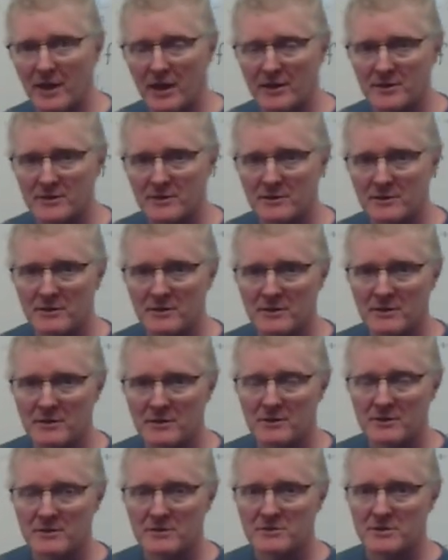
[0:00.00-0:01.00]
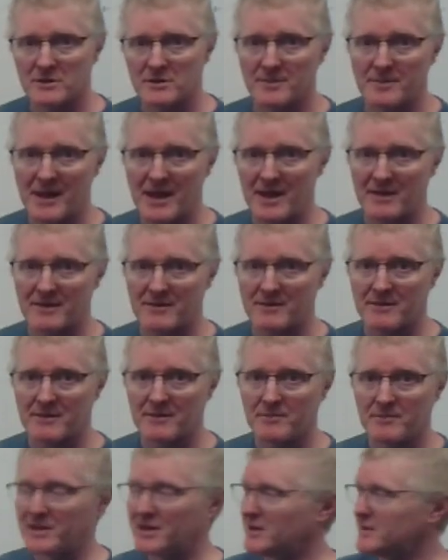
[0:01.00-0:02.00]
on to the math,
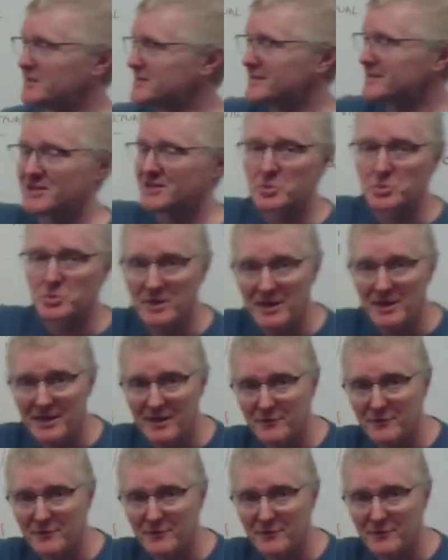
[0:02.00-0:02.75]
because this really